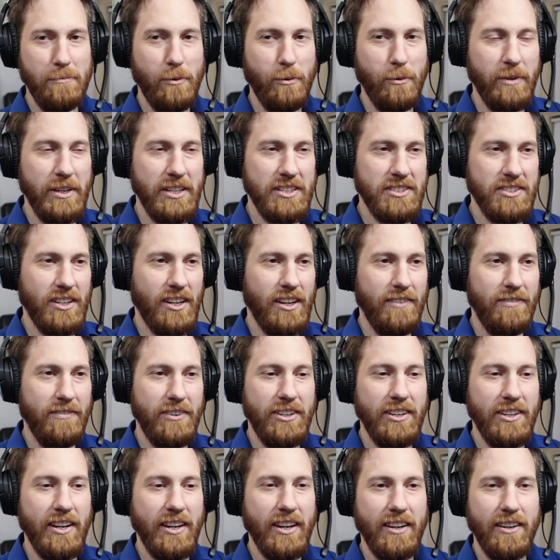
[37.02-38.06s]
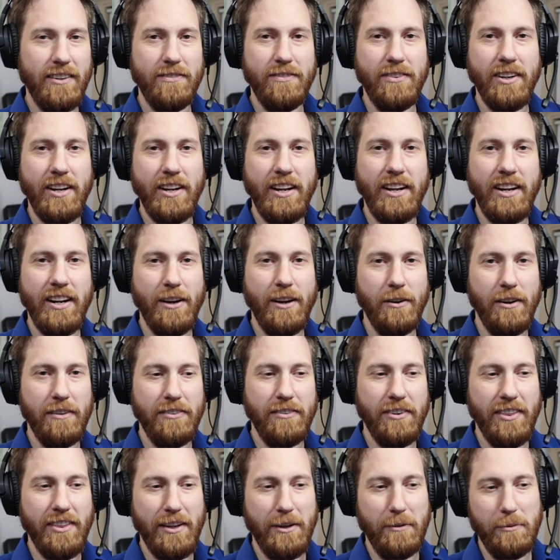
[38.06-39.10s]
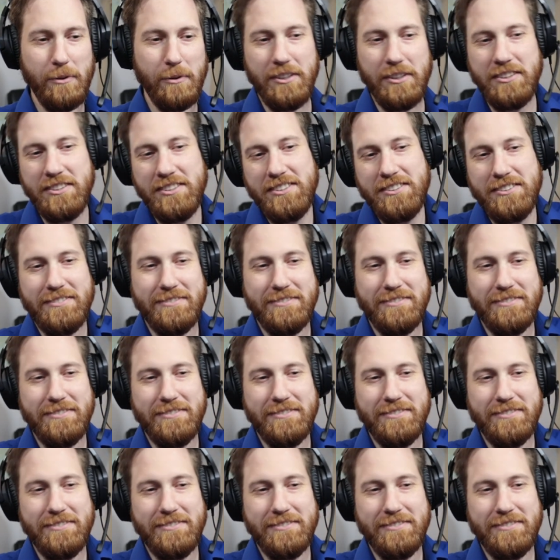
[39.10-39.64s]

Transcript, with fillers: weeks off and you kind of forget how everything works.